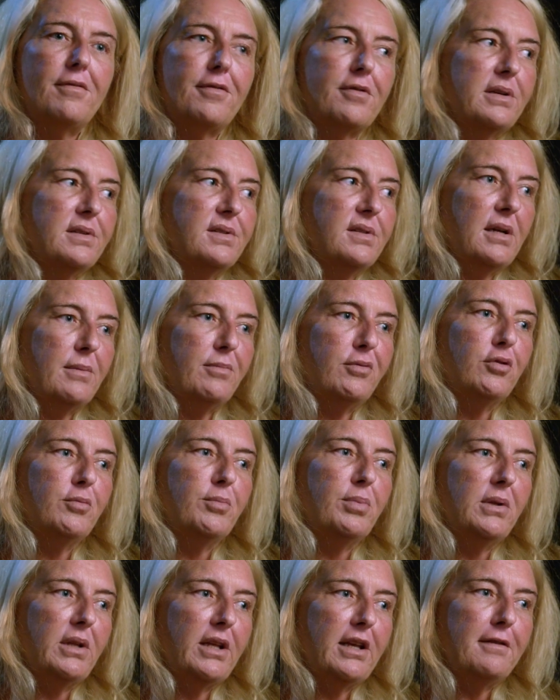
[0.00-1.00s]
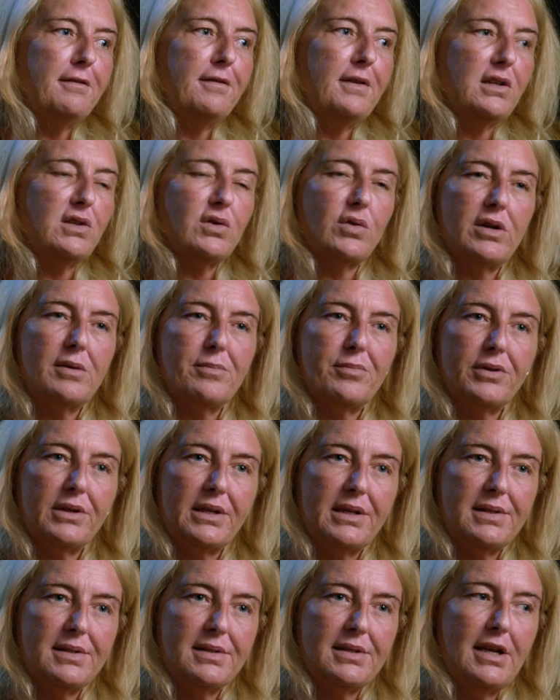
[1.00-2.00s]
for example, believe Victoria
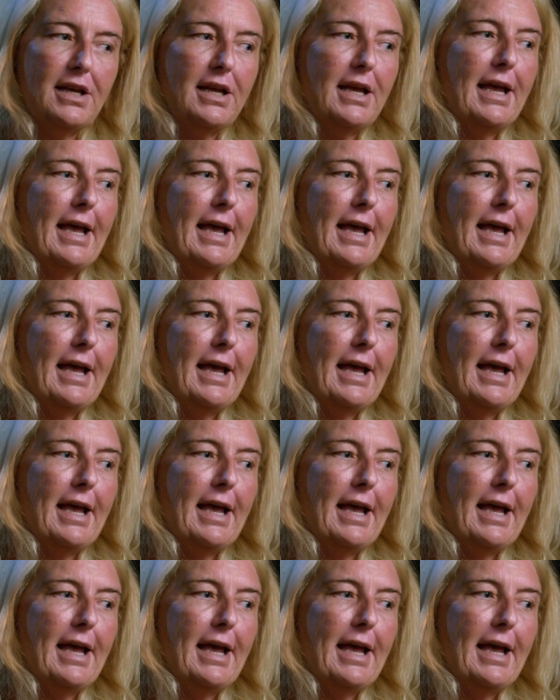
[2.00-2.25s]
Police